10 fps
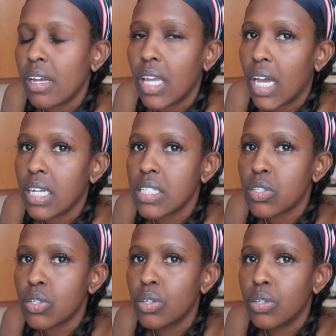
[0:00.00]
yeah
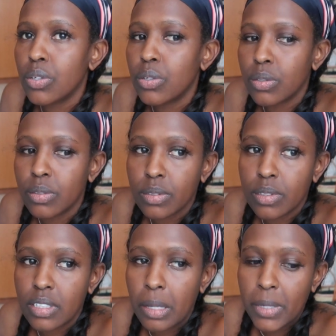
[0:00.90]
so
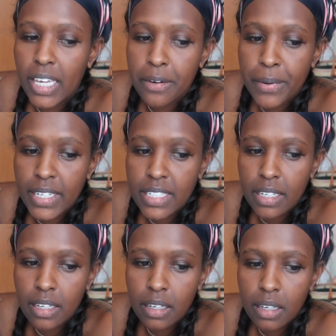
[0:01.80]
let me get
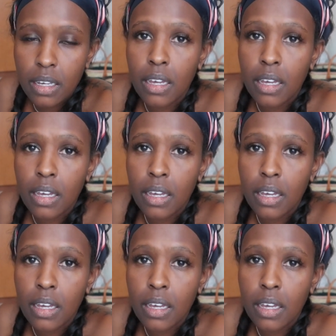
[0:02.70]
ready